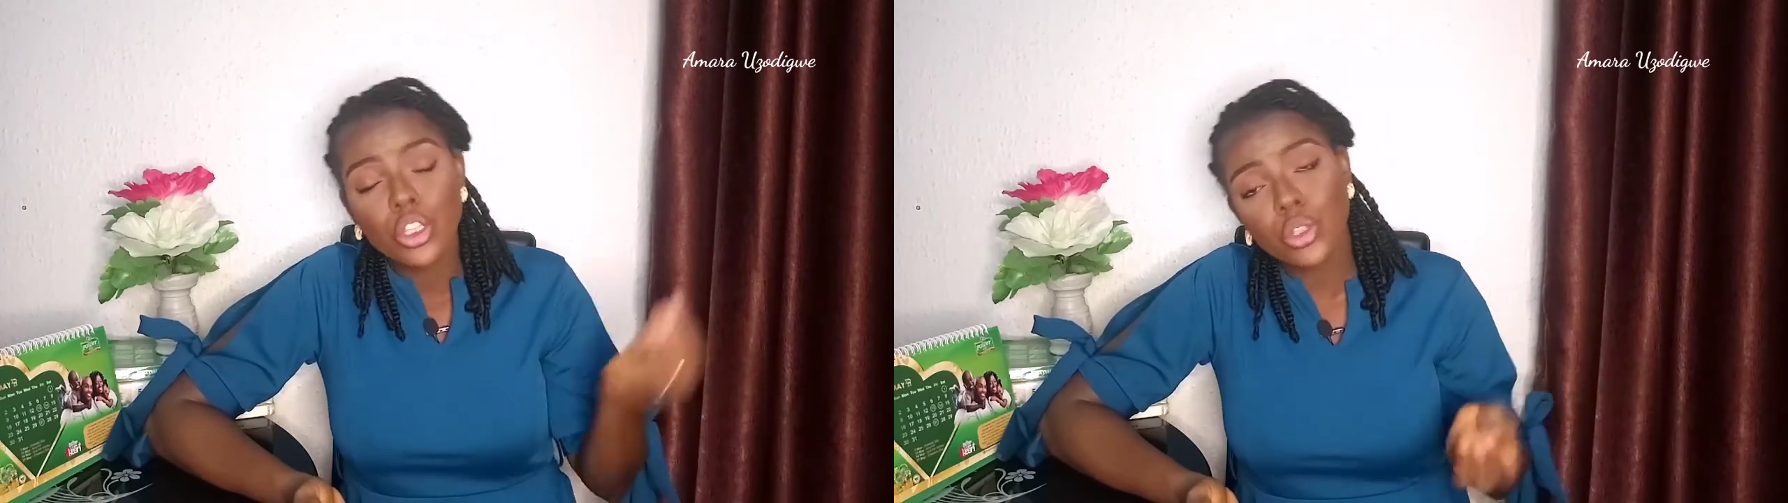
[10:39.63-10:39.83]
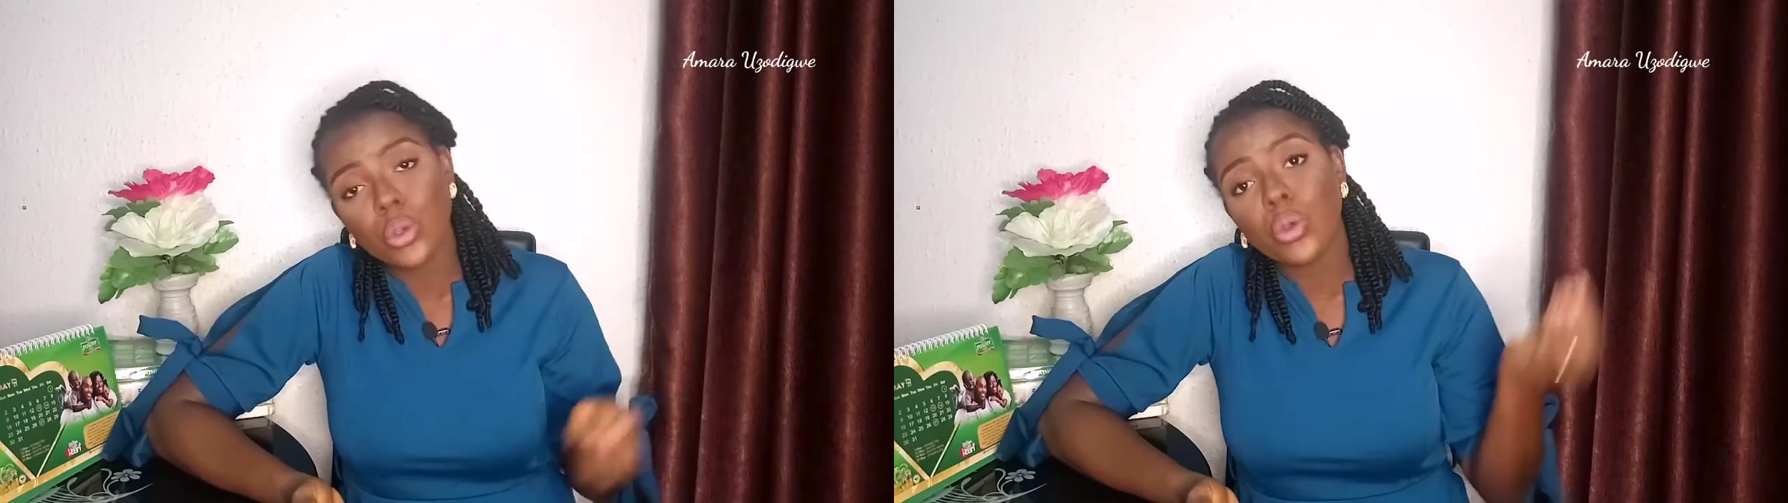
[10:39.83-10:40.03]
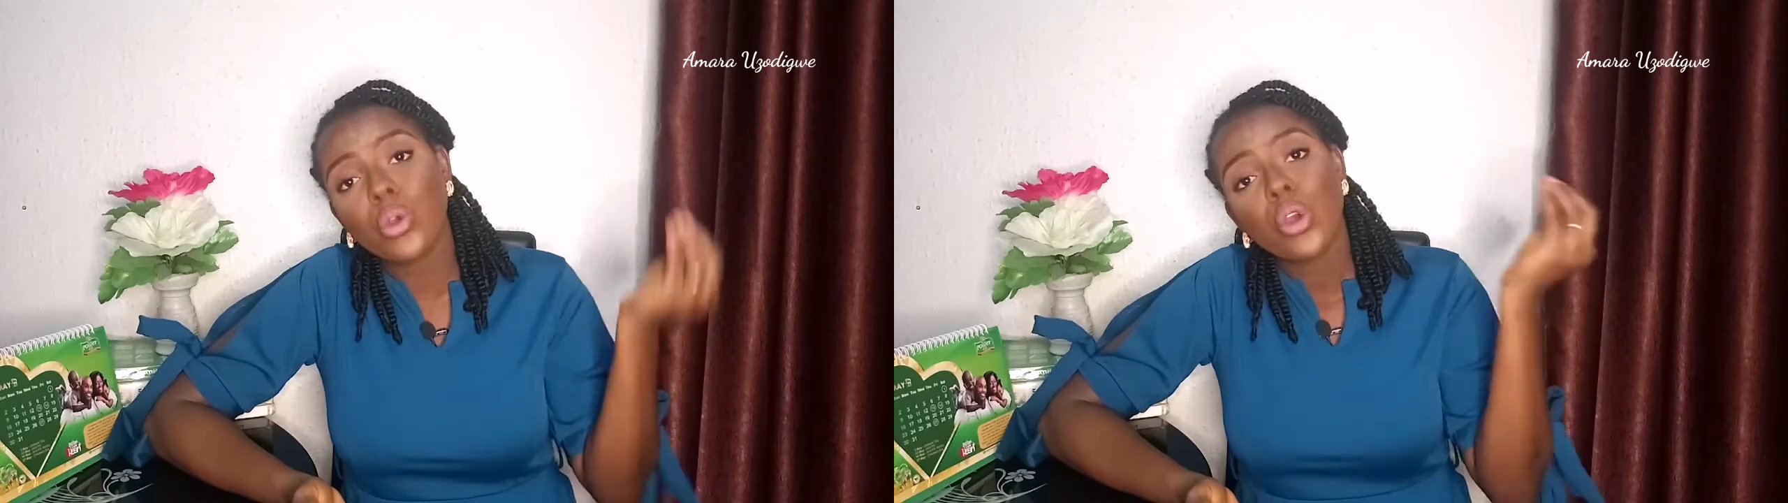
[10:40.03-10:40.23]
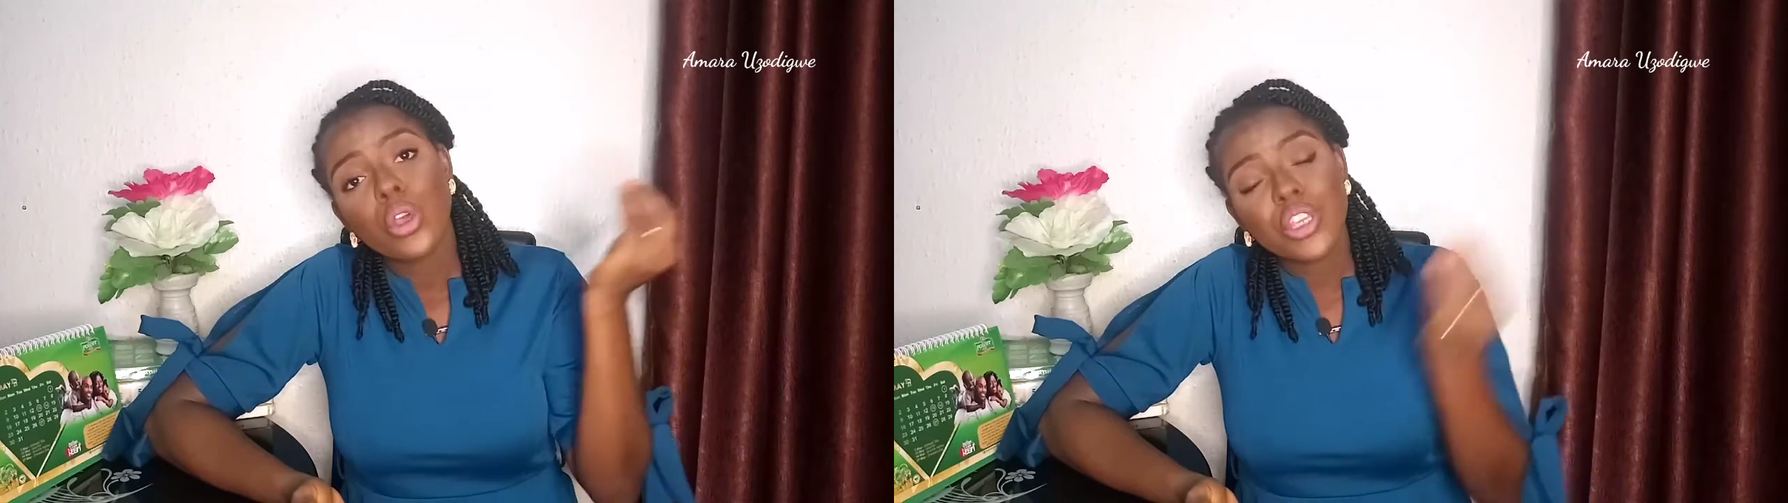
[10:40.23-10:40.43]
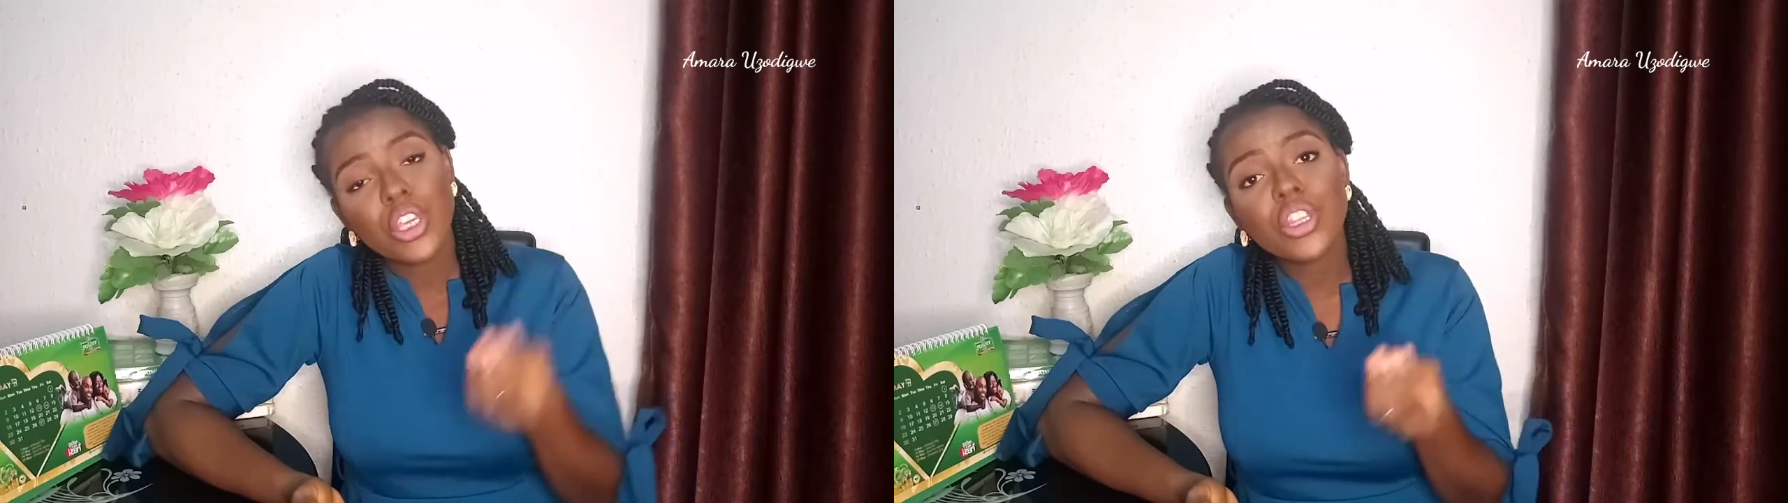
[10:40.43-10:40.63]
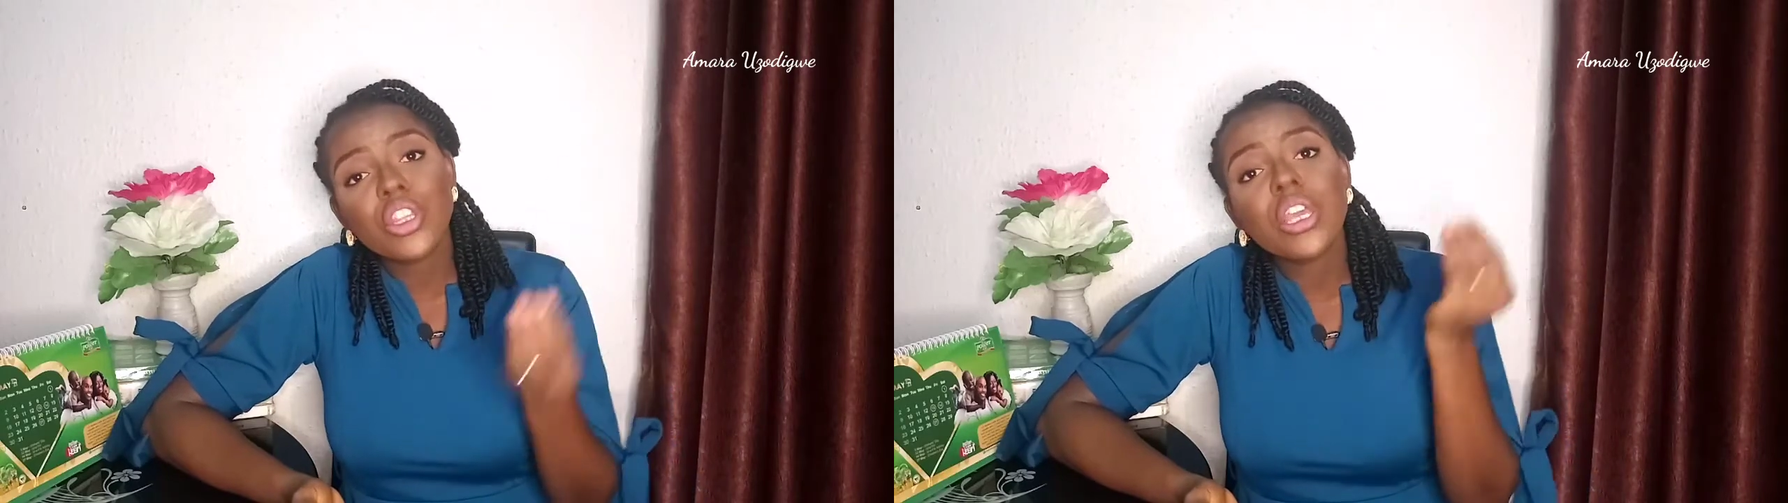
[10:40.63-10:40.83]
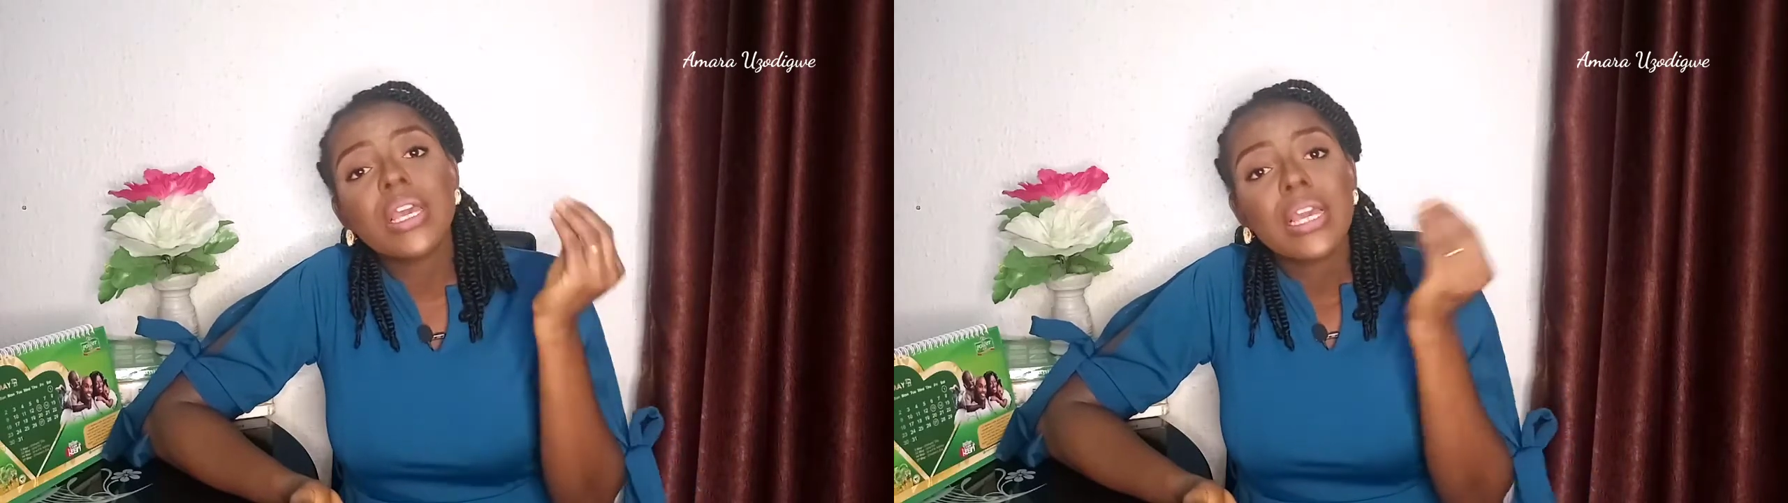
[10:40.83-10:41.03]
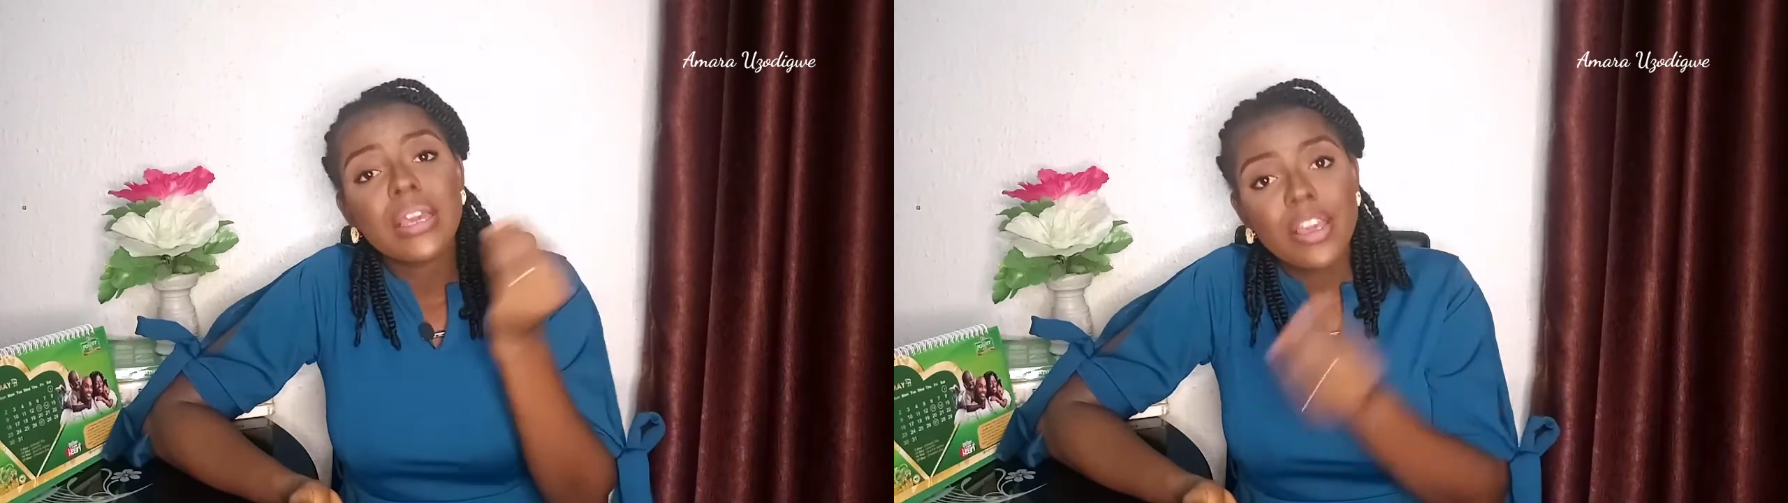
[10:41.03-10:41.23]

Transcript: to kidney